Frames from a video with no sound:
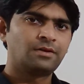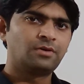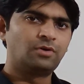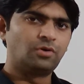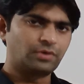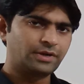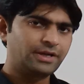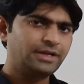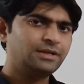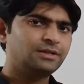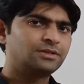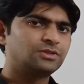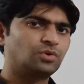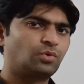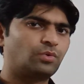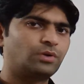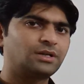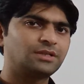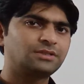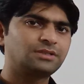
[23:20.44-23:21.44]
Okay, so
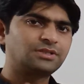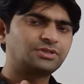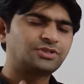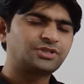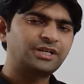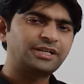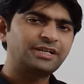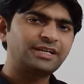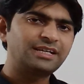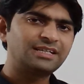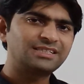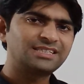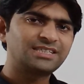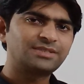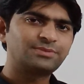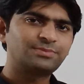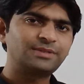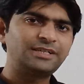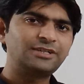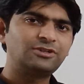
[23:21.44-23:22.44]
what is instantaneous
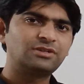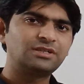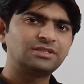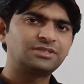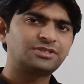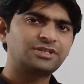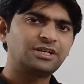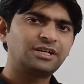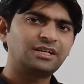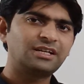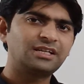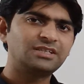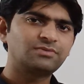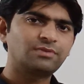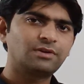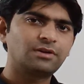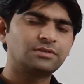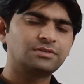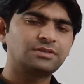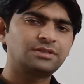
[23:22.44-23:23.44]
speed or instantaneous
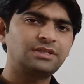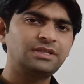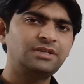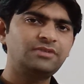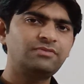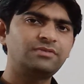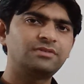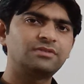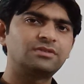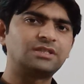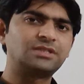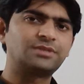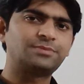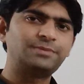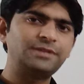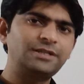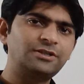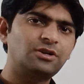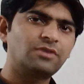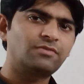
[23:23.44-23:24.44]
velocity? The
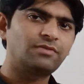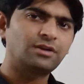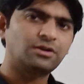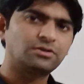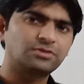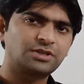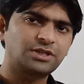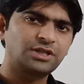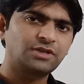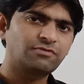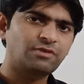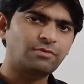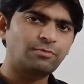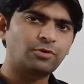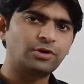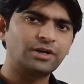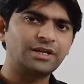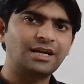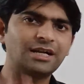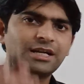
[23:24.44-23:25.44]
speed or velocity of a
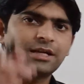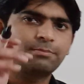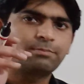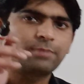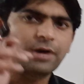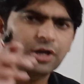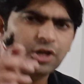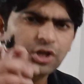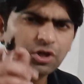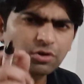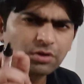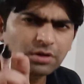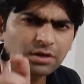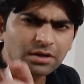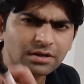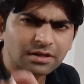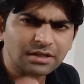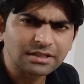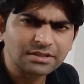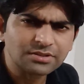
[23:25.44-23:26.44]
body at a
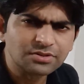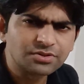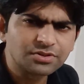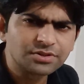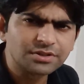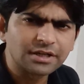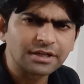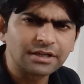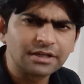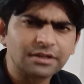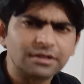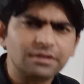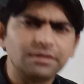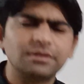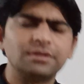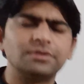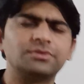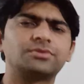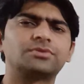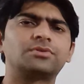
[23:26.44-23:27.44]
particular instant
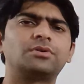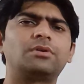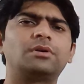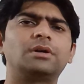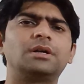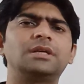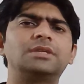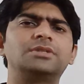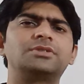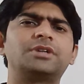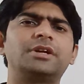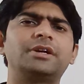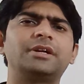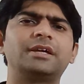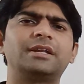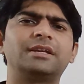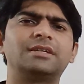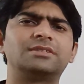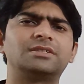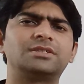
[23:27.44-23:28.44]
is called
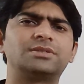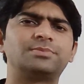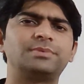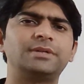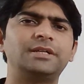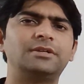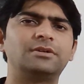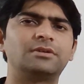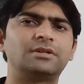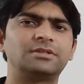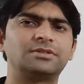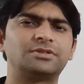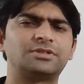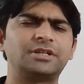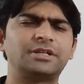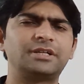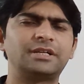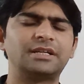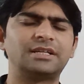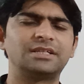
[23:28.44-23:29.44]
instantaneous speed or
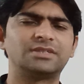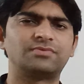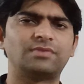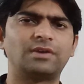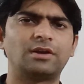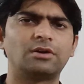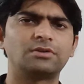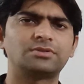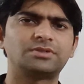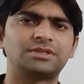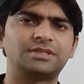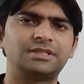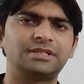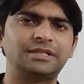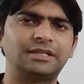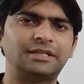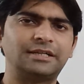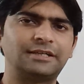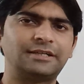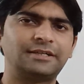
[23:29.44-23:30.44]
instantaneous
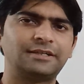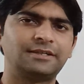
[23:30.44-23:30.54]
velocity.